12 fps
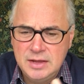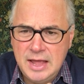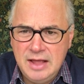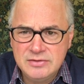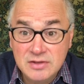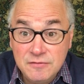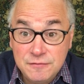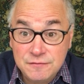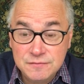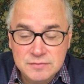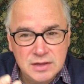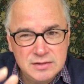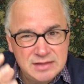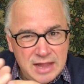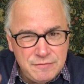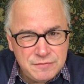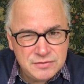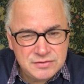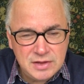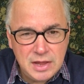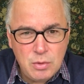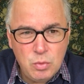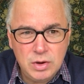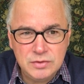as if the
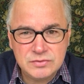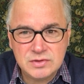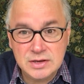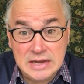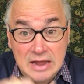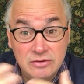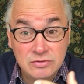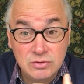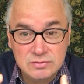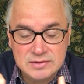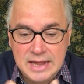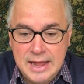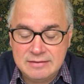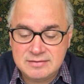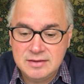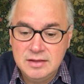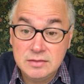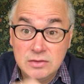deficit was the national debt.